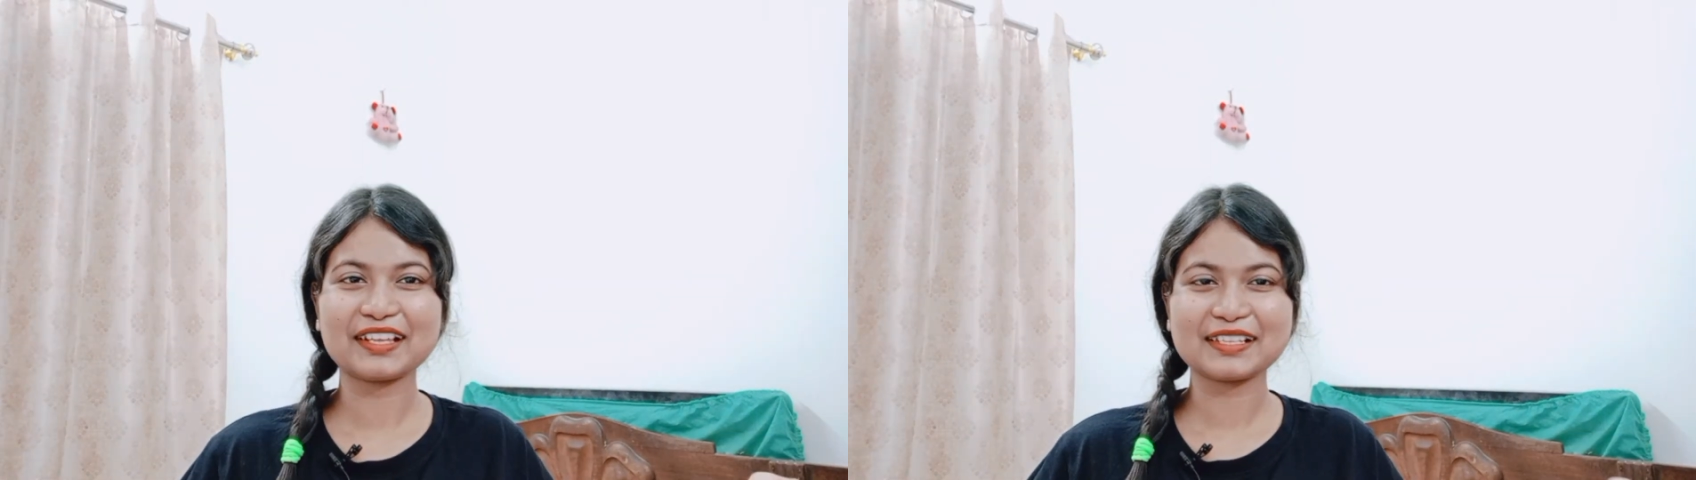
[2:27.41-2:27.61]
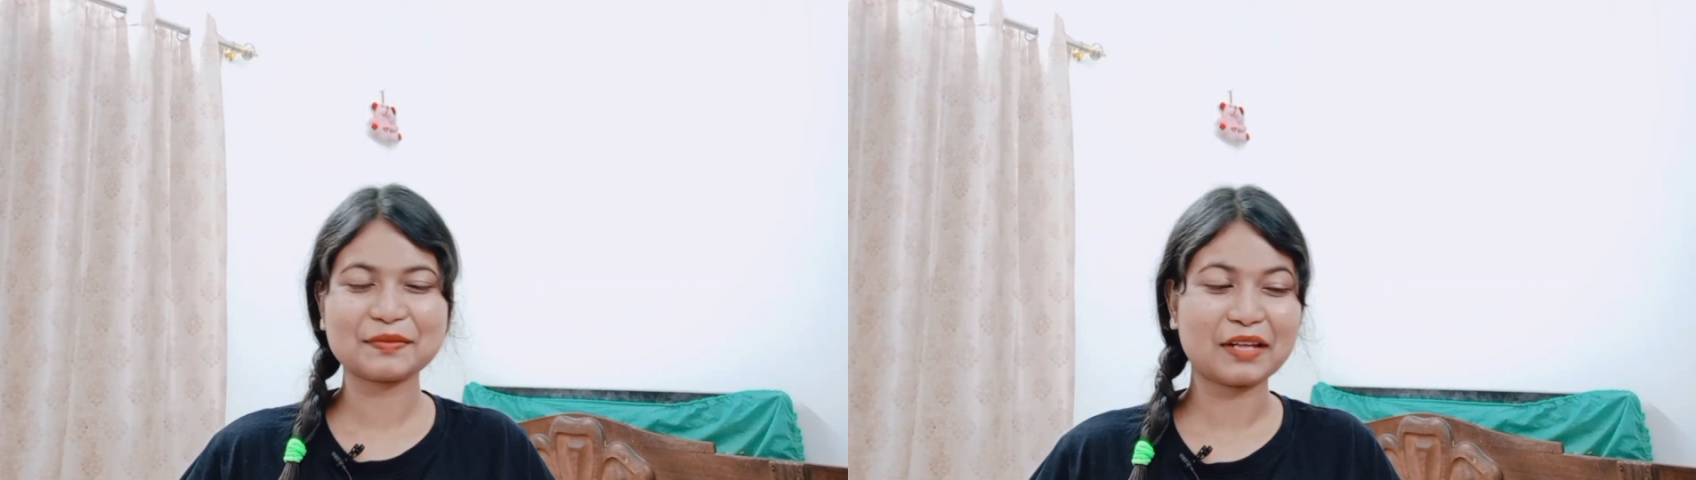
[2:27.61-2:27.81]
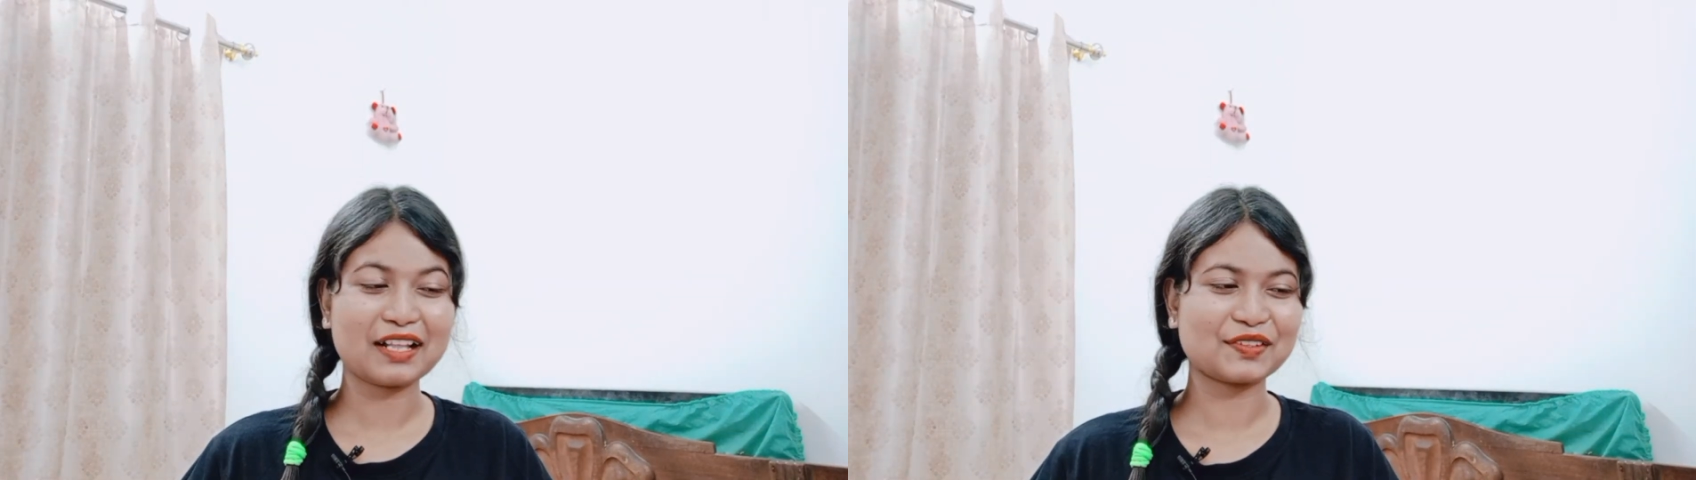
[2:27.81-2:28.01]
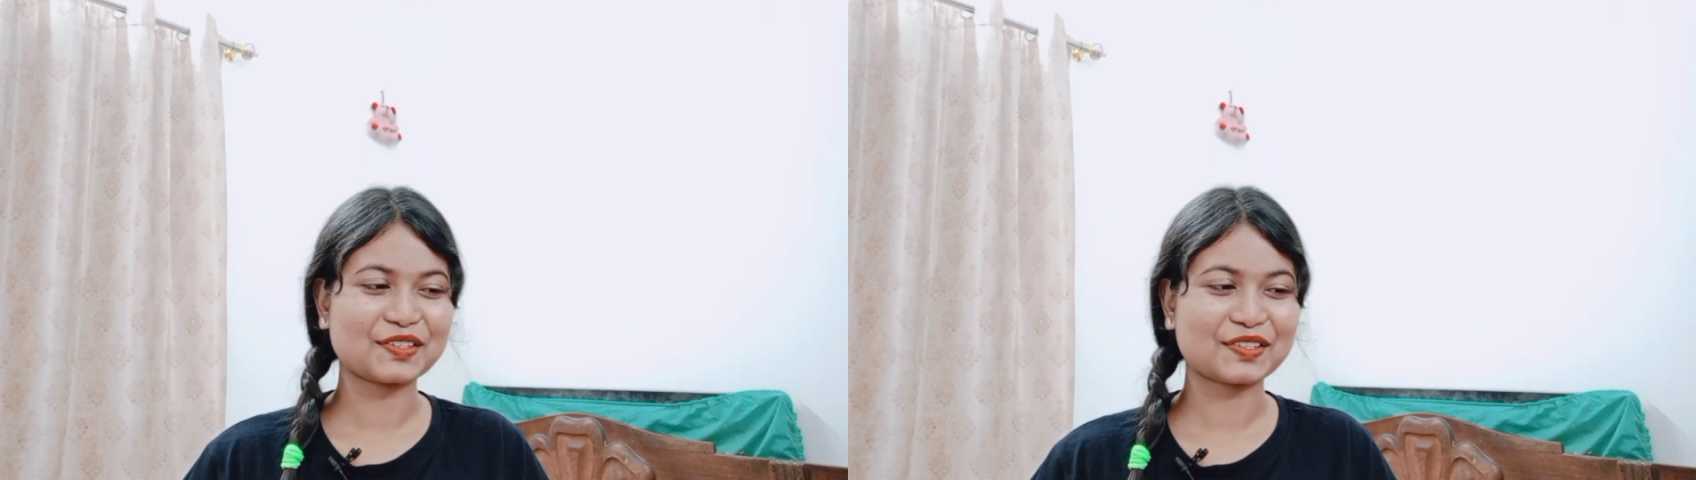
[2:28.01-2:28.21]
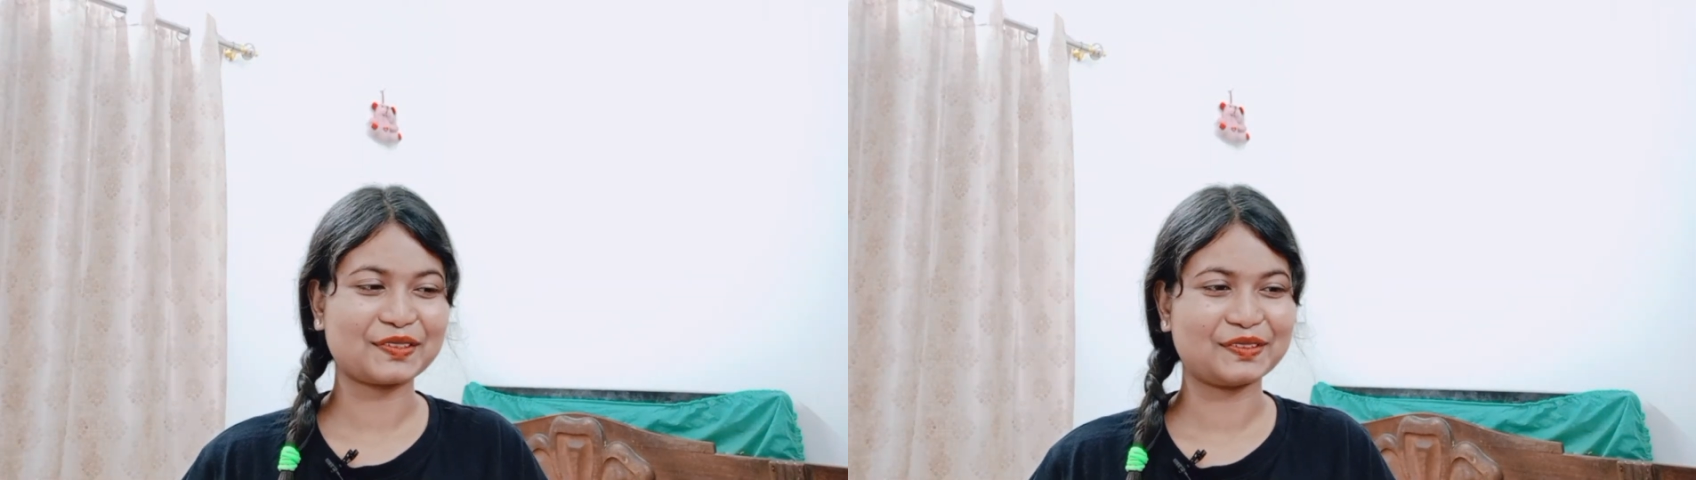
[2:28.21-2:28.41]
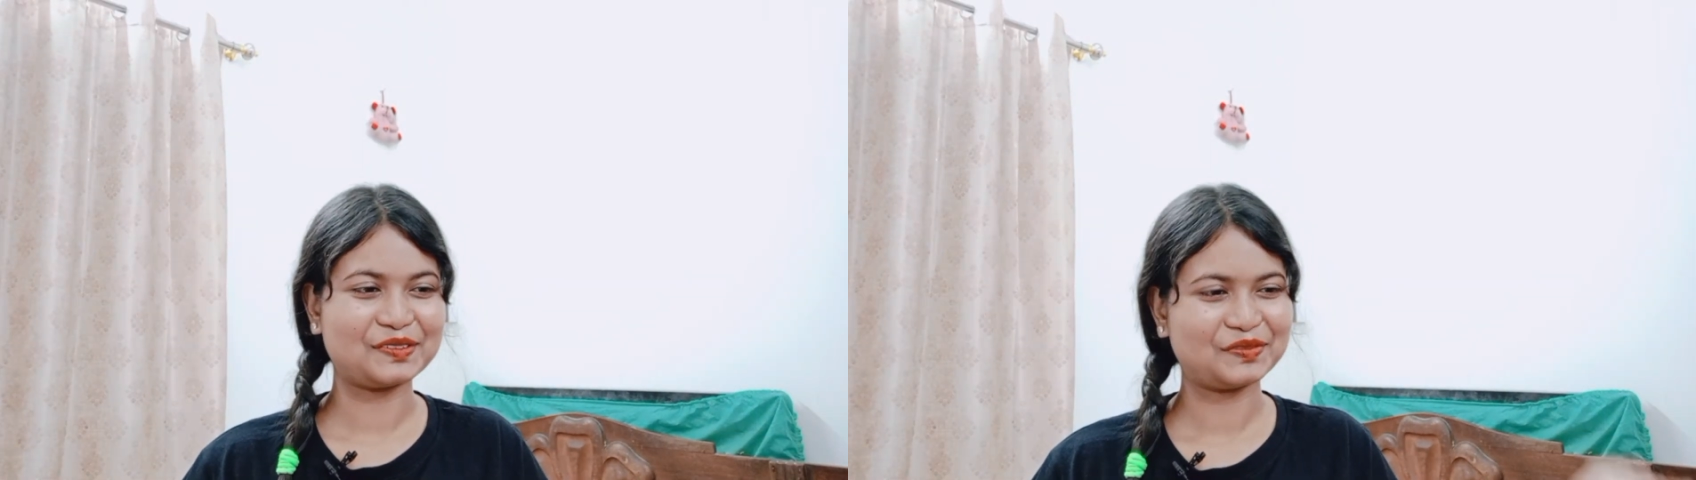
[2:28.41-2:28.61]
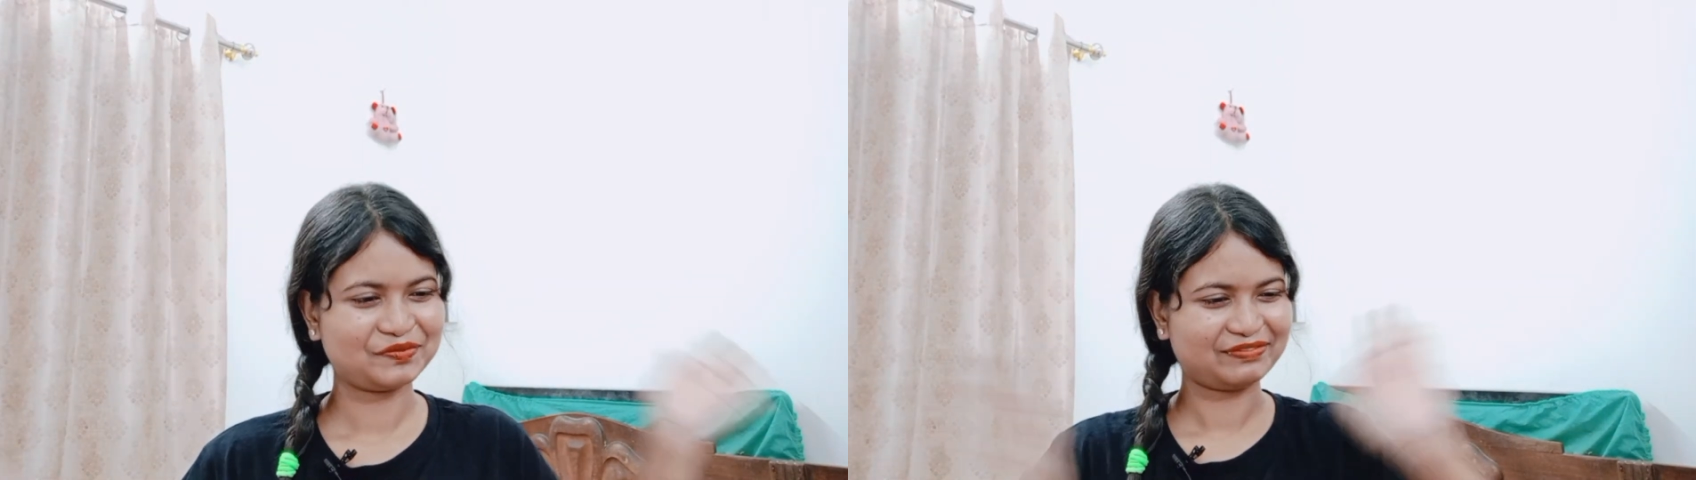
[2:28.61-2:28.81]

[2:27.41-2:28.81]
aespa also.